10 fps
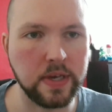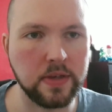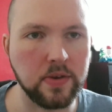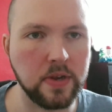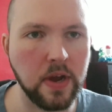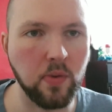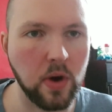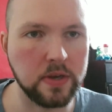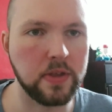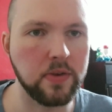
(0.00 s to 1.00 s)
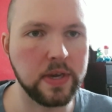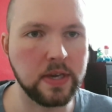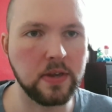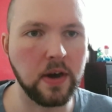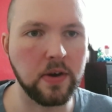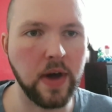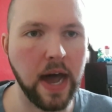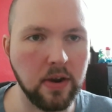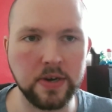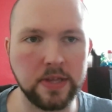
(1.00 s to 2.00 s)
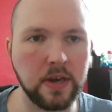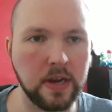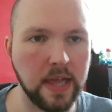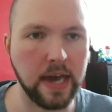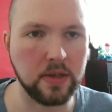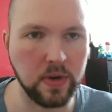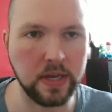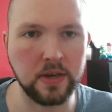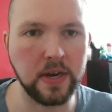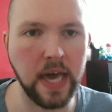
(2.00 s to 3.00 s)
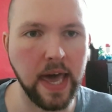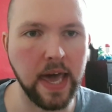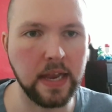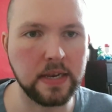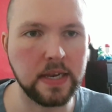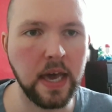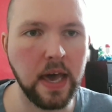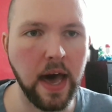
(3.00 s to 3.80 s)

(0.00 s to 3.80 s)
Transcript: So you know what you're doing, you know how long it's going to last, when it's going to end,